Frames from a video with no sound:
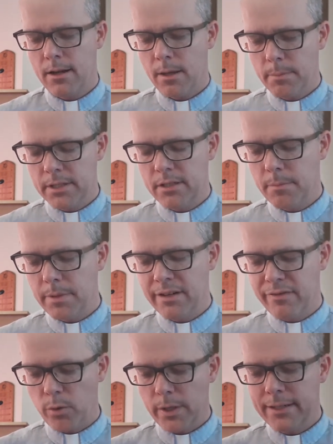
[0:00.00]
Help us to be a
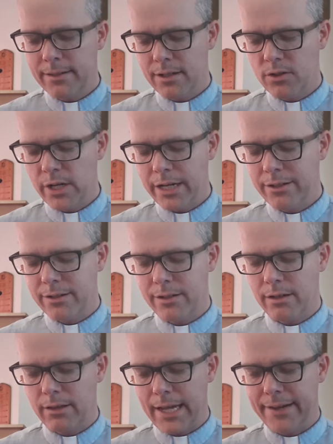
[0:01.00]
voice that changes
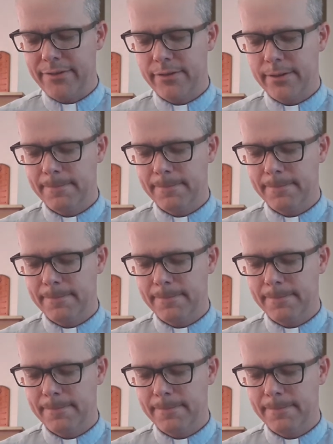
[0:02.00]
their life.